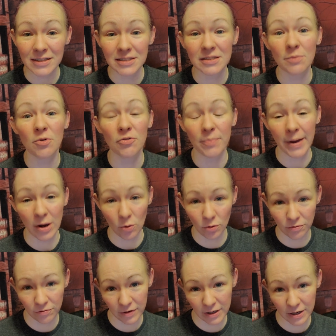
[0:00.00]
to some of my
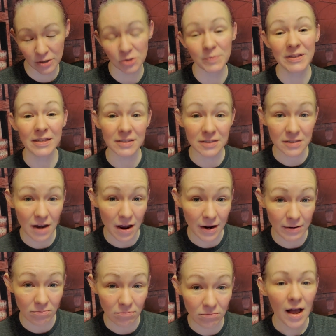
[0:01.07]
old videos, but this
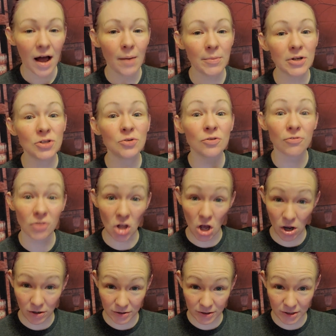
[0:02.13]
time I'm gonna do the
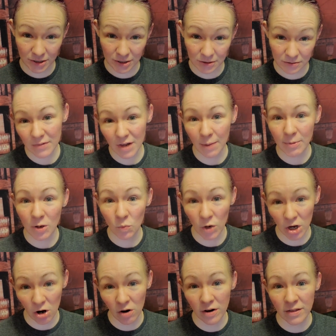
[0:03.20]
vlogs. I mean, we
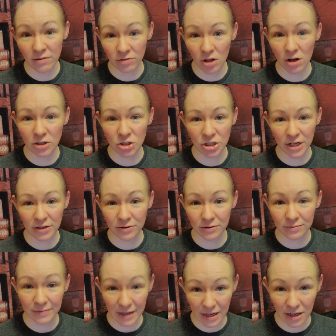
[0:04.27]
are on the vlog channel
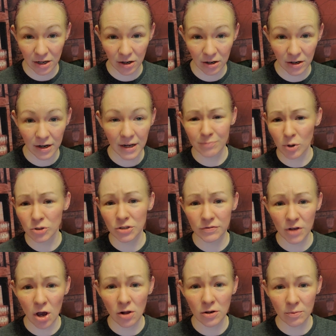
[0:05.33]
here. Most of
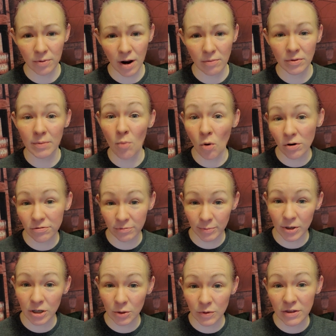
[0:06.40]
y'all are probably more
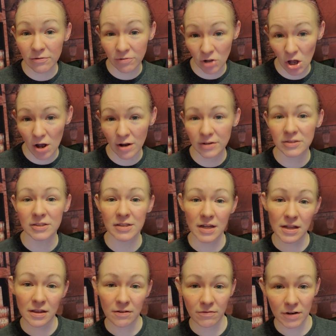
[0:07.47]
familiar with the vlogs
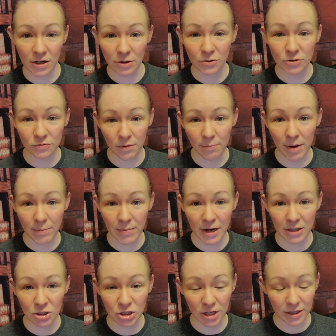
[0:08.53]
than the videos from my
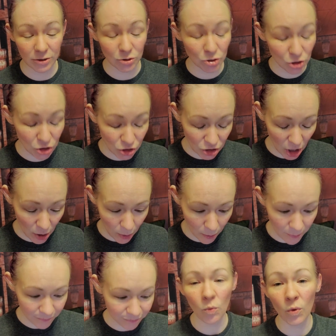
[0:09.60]
main channel.
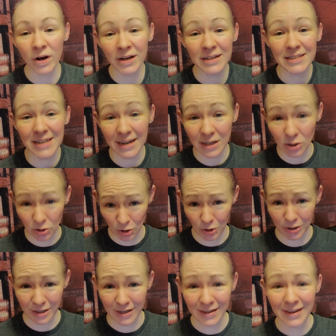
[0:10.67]
So we're gonna take a
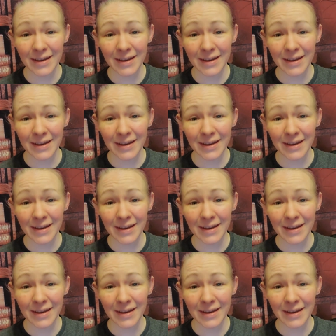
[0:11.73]
look